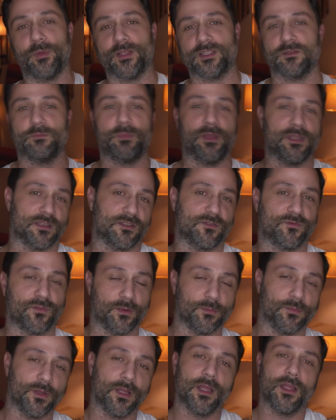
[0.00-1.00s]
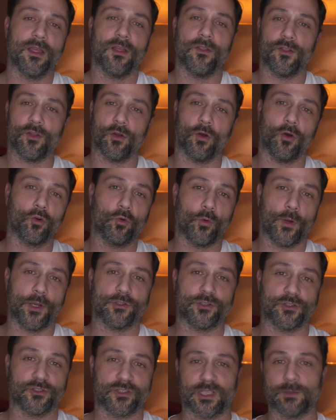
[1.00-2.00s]
bits and pieces from the old
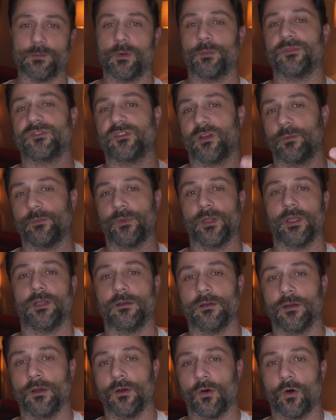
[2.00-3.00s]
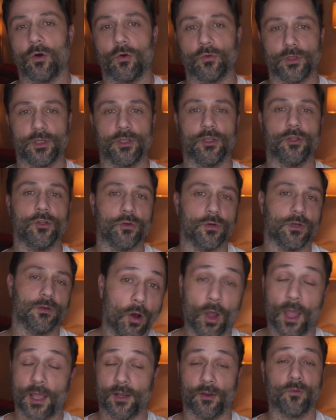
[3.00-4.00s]
creatures to come up with something wholly new
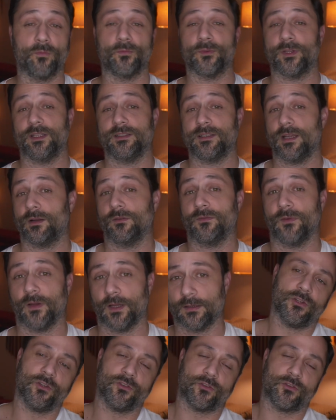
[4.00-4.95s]
and, and hopefully terrifying.